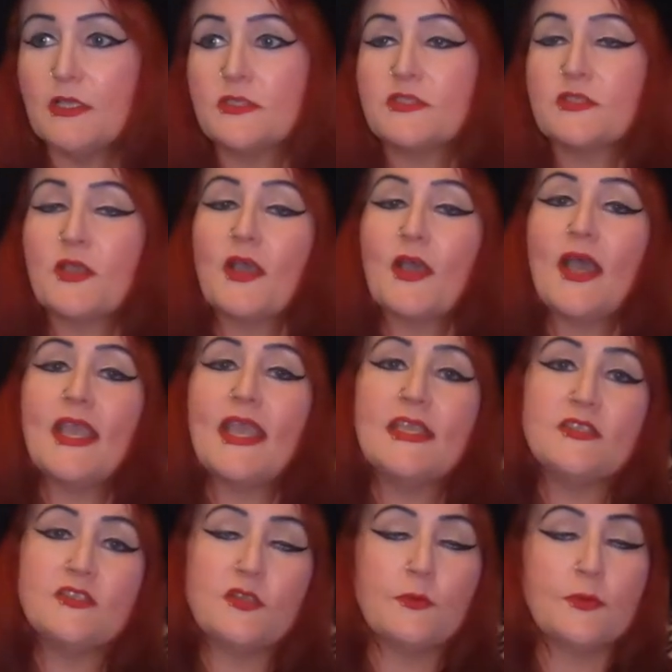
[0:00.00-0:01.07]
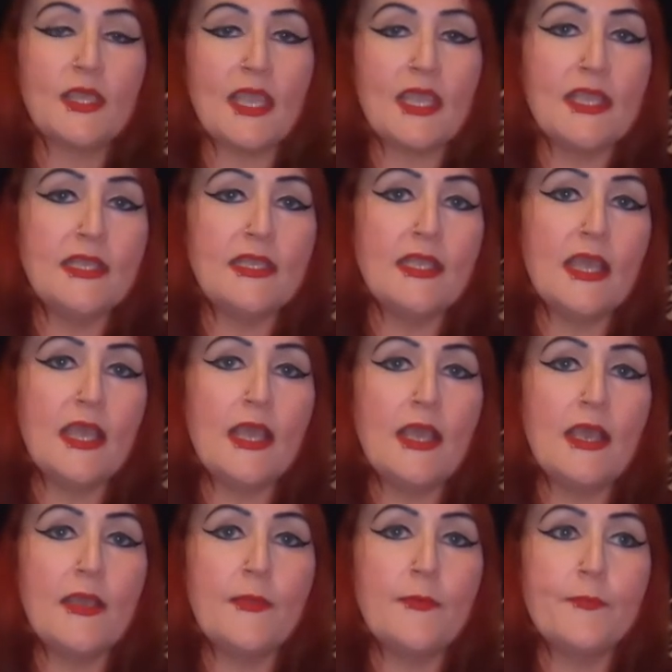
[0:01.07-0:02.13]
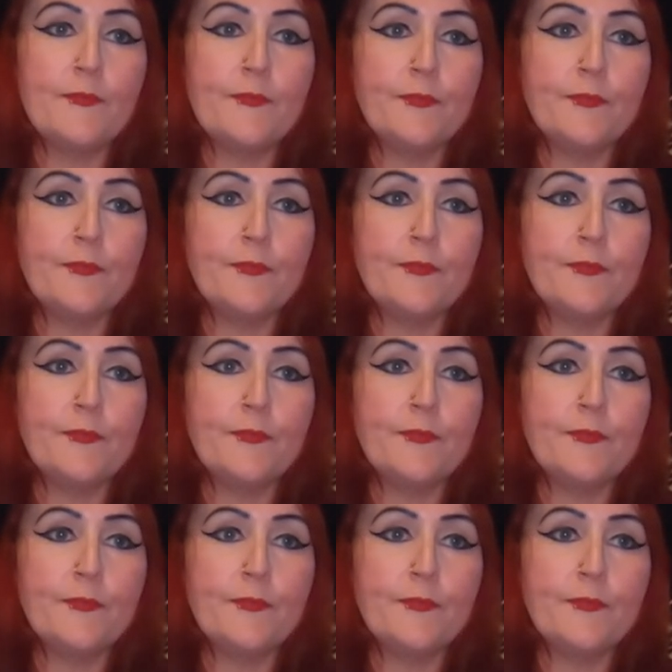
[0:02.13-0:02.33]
So I ended up getting, I